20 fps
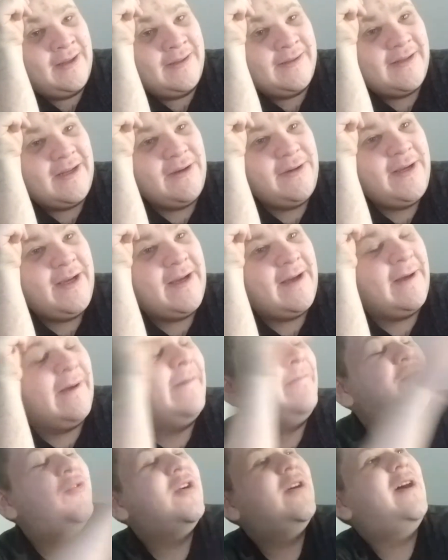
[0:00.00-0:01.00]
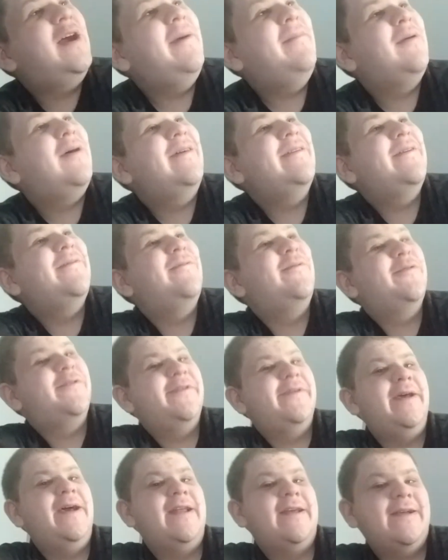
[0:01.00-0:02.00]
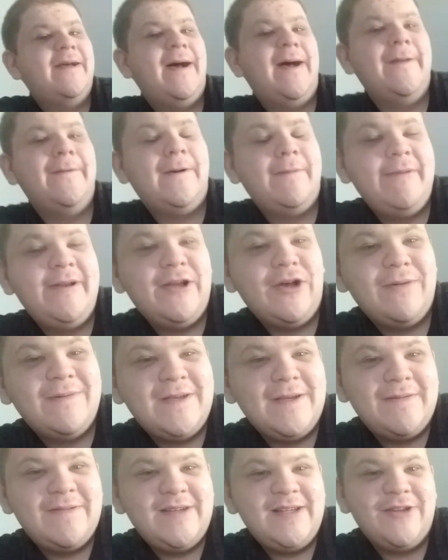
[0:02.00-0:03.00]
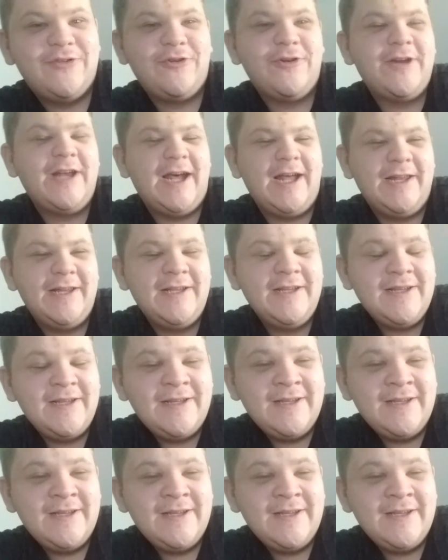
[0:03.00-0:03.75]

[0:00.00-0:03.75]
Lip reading: So yeah, Lake Placid versus Annaconda. Let me know if you've seen it or not.